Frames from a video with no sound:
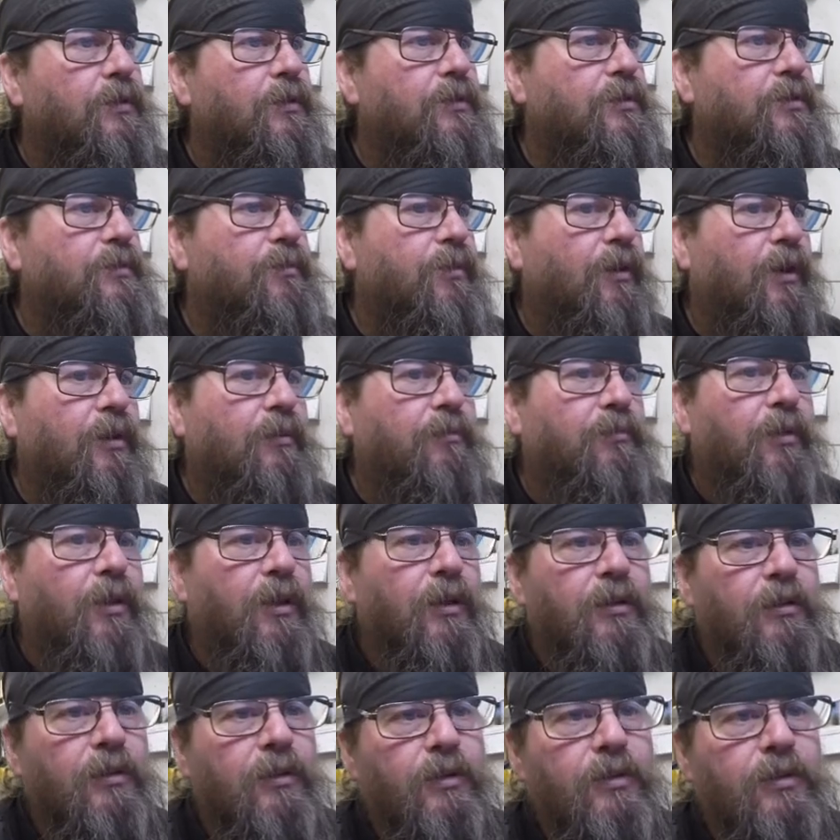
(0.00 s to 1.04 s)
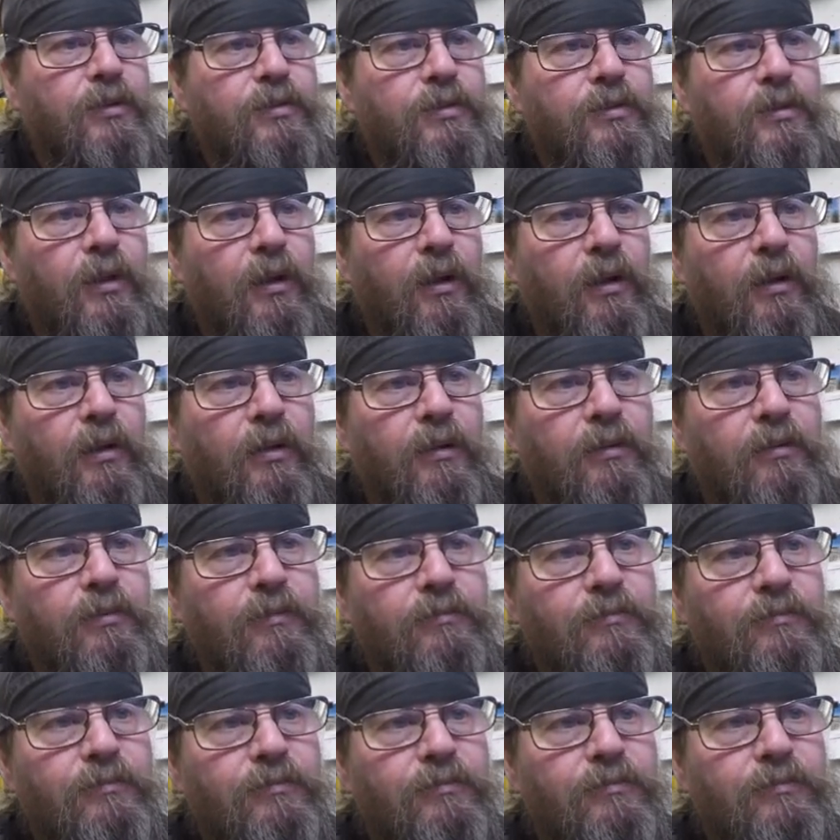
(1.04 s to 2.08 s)
Spark plug looks uh,
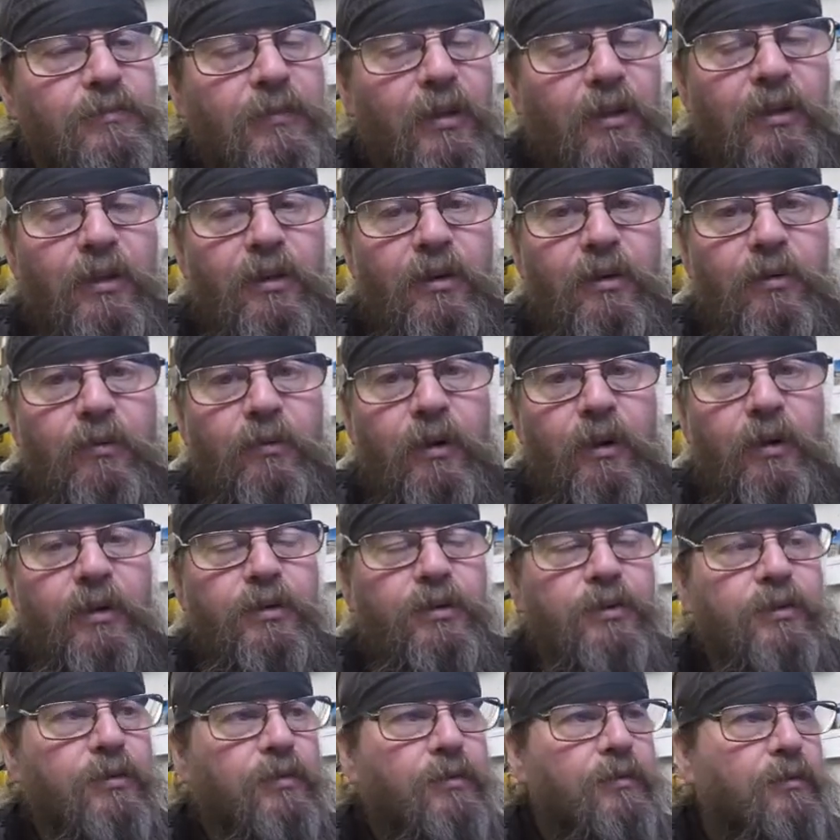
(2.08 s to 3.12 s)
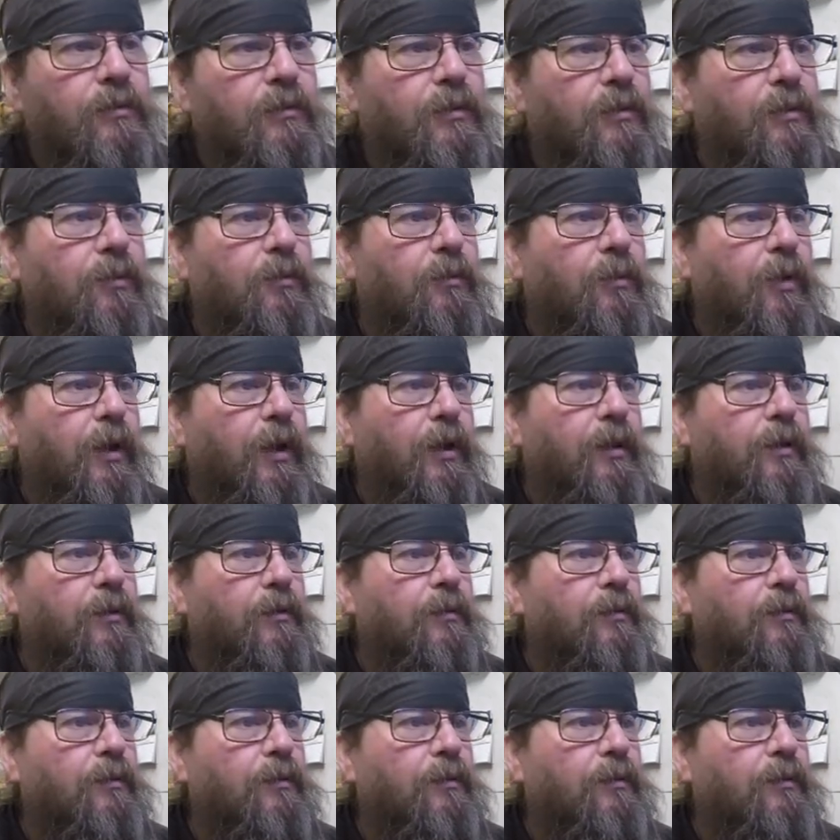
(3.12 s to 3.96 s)
a little rich, a little wet.